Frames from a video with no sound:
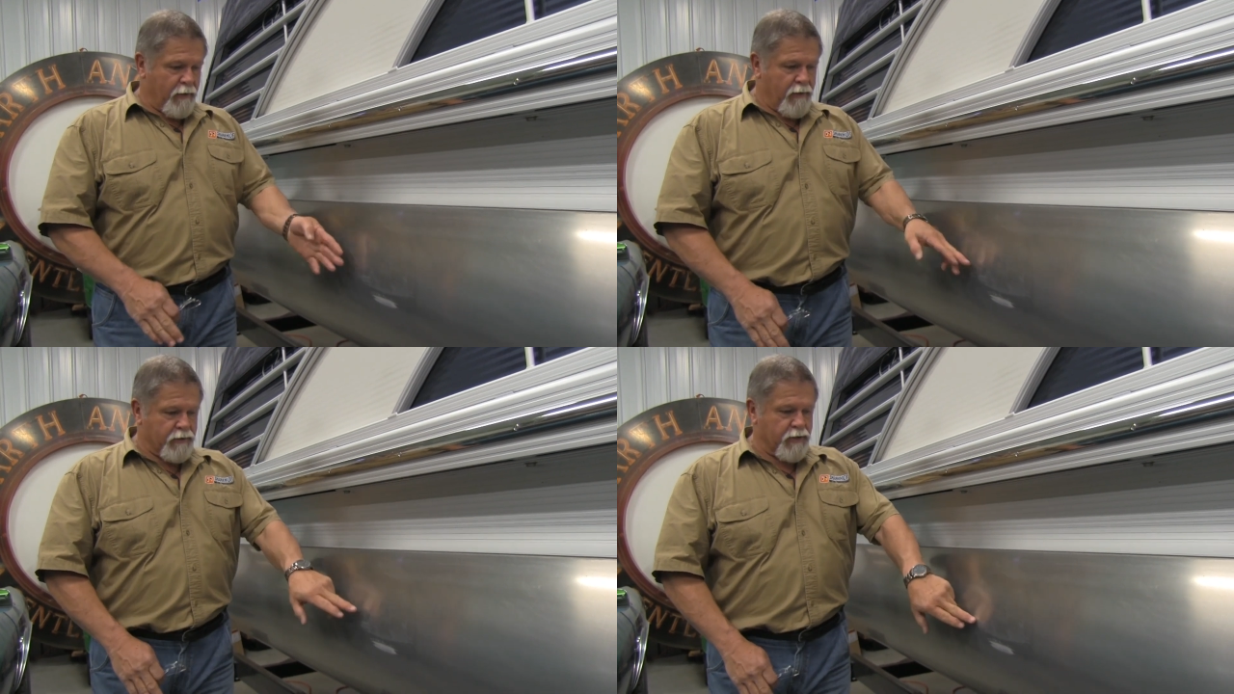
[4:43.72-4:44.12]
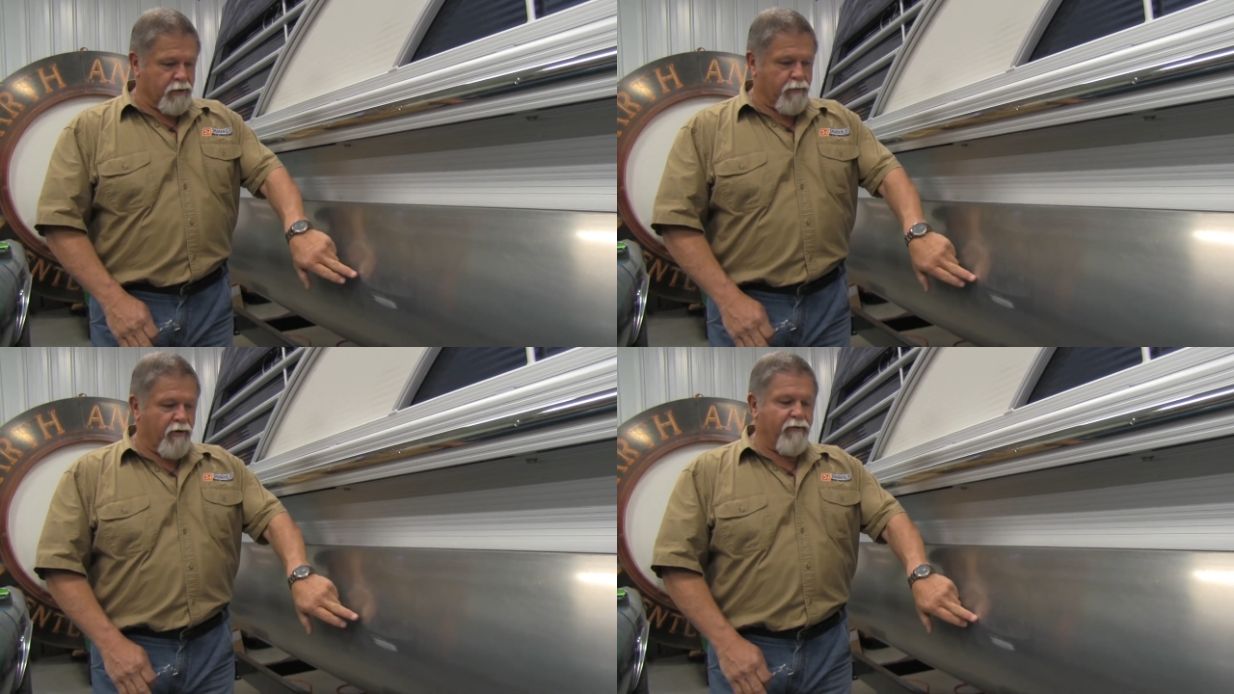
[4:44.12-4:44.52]
This is
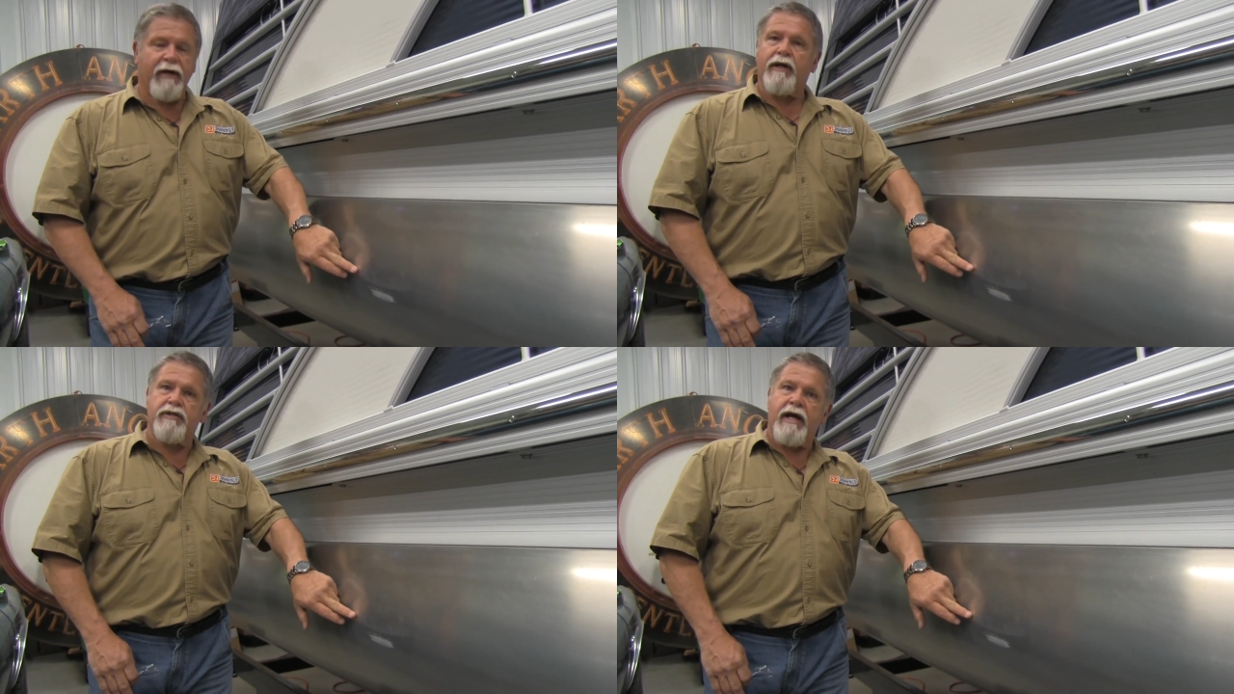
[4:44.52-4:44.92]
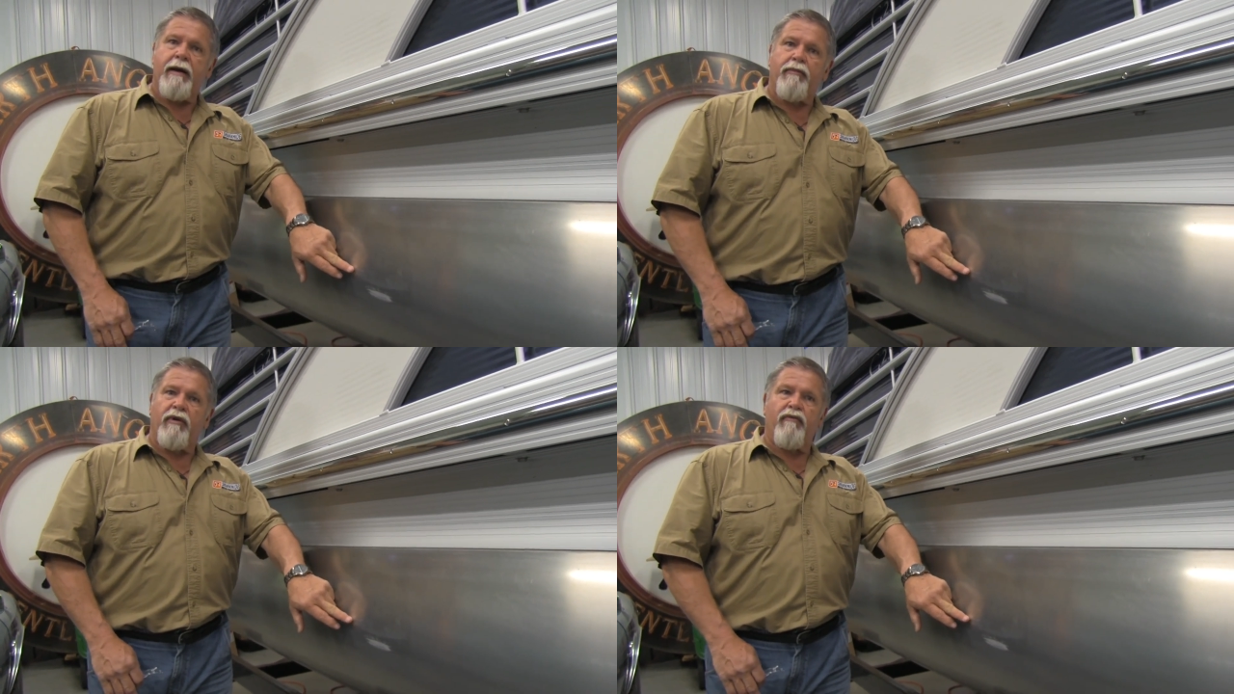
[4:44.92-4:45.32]
a perfect
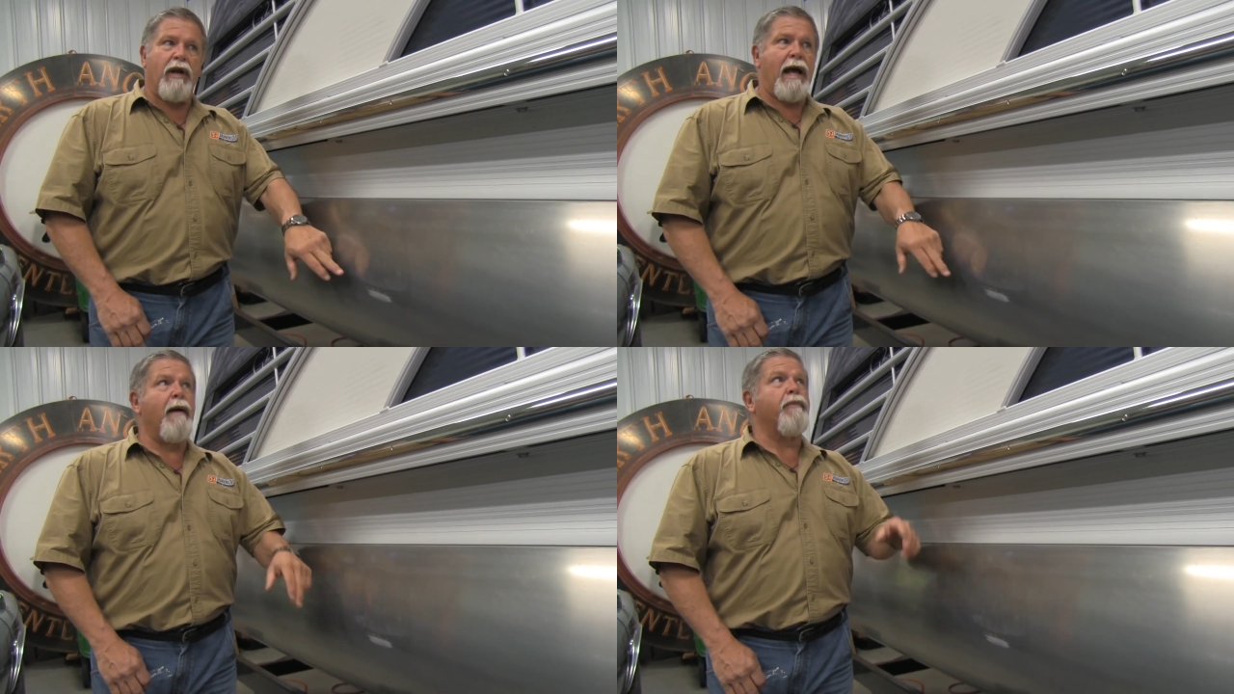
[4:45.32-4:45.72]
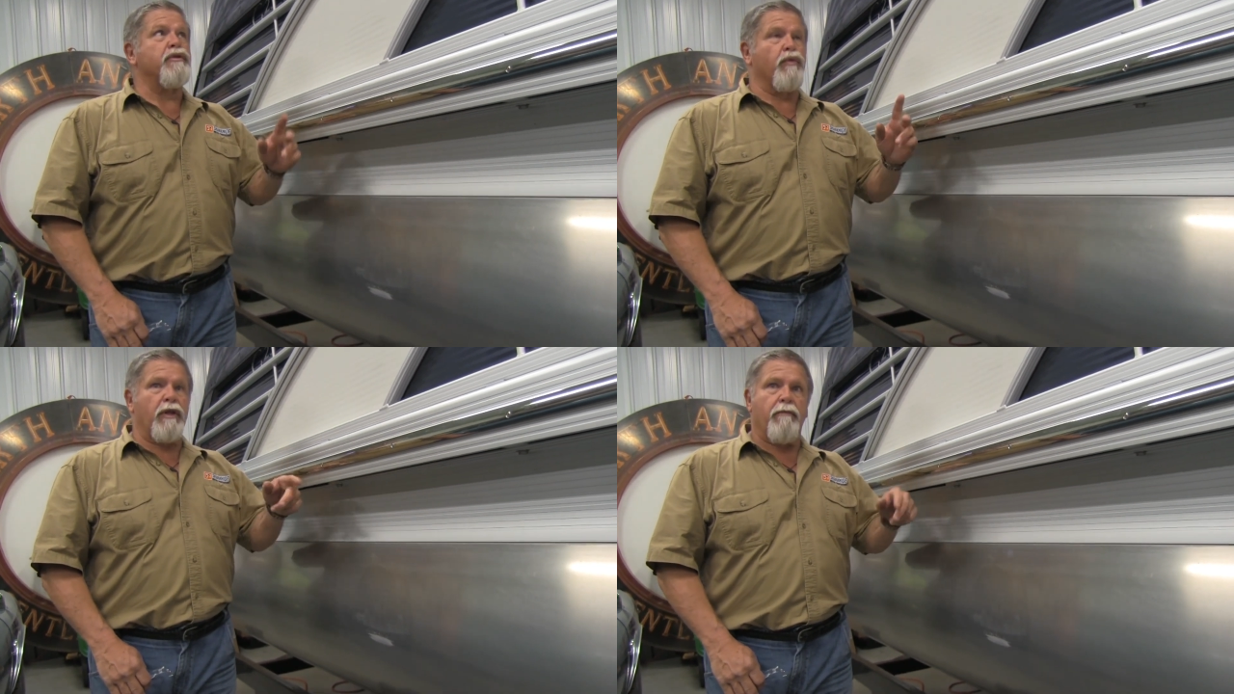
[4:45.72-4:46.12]
example of what
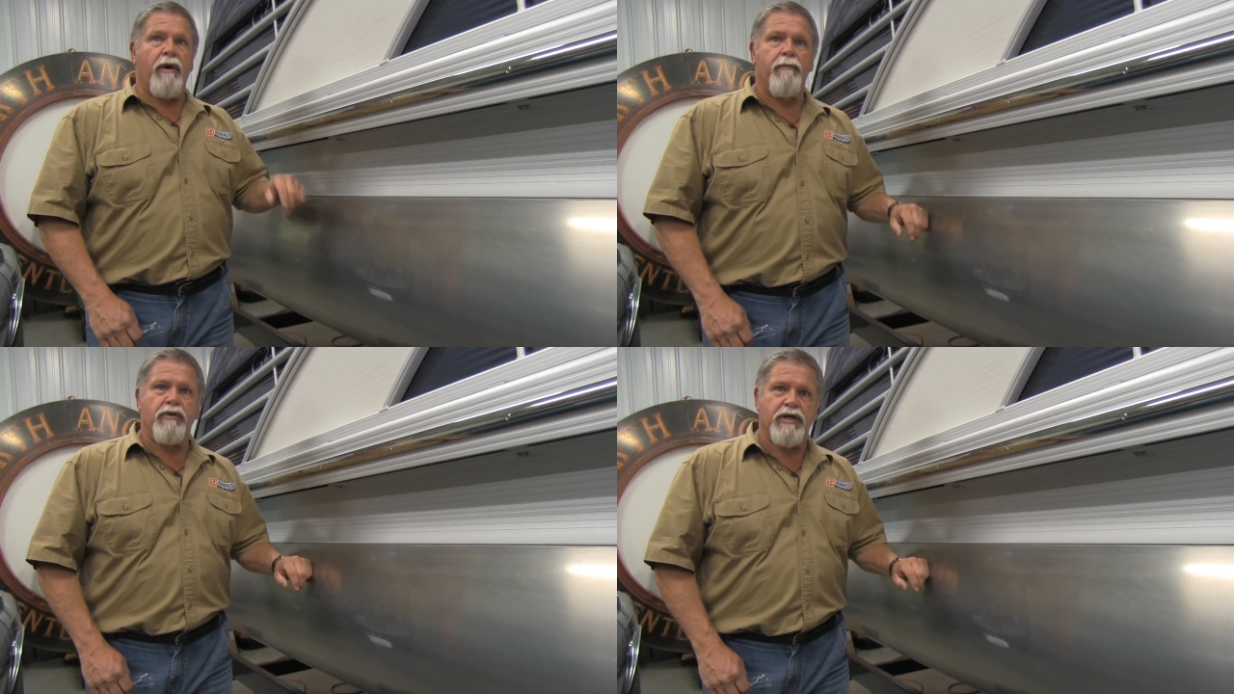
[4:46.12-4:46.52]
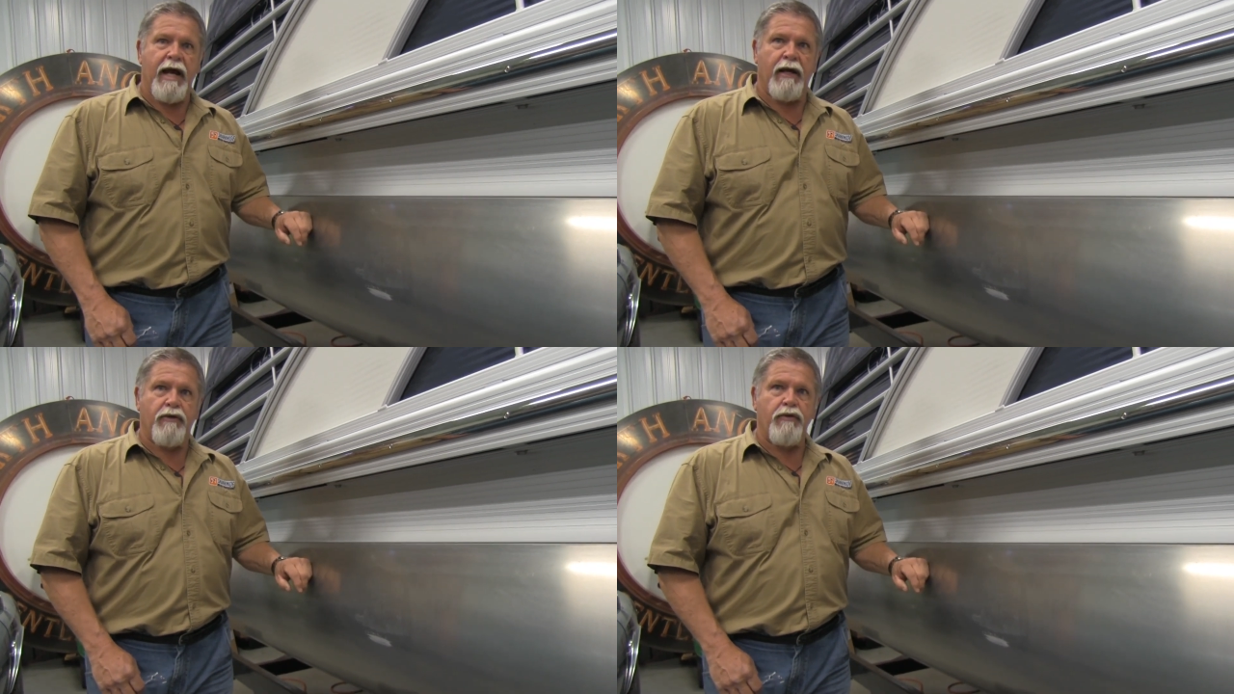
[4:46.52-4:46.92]
happens when the bumpers
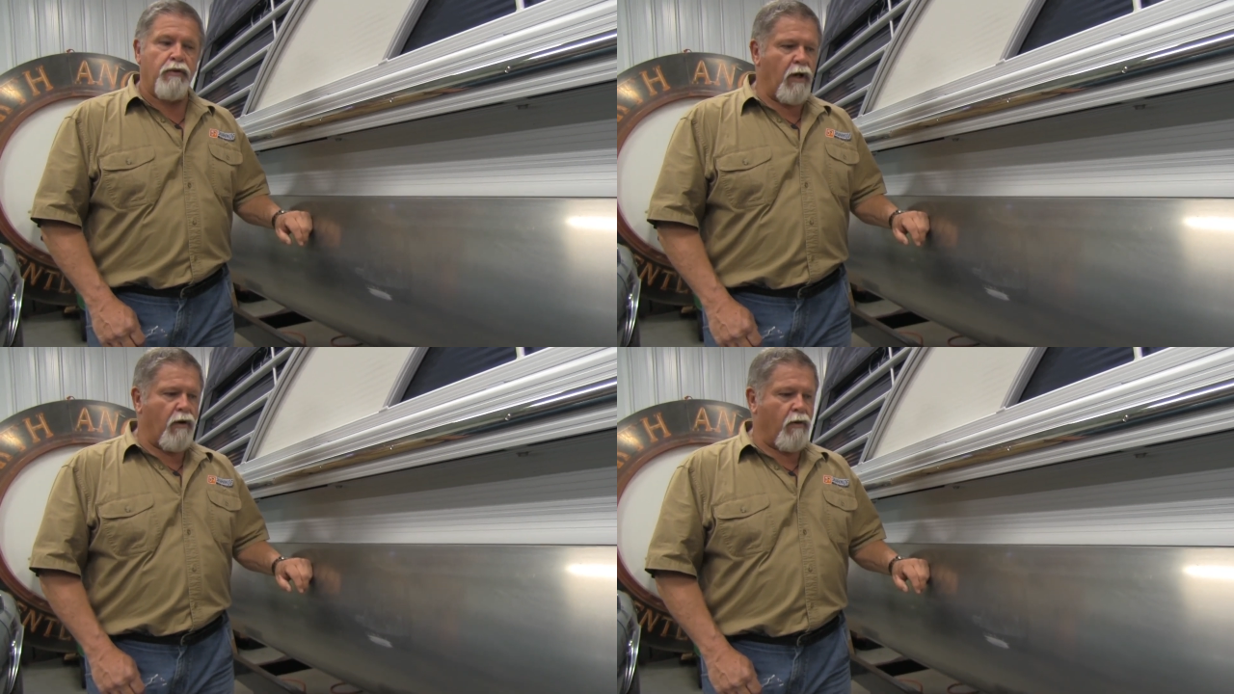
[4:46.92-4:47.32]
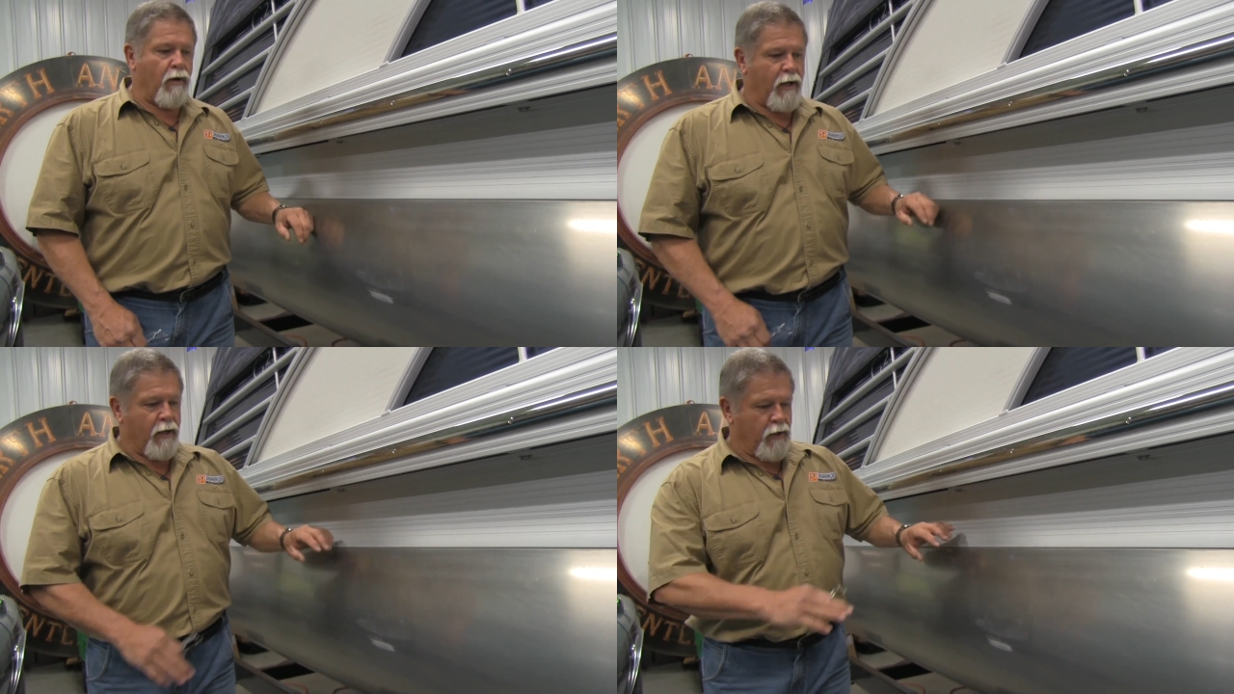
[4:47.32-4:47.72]
hang too low.